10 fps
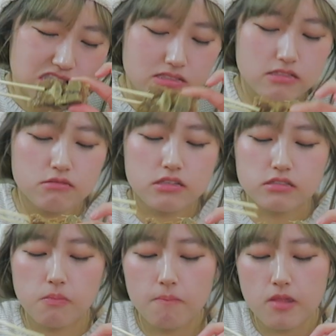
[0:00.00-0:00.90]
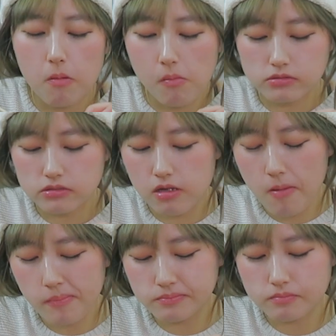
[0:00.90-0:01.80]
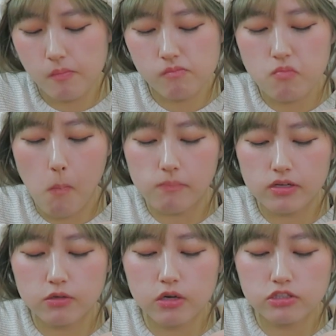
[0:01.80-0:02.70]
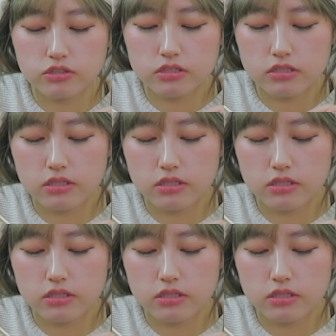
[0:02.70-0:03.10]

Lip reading: Anyways, I watched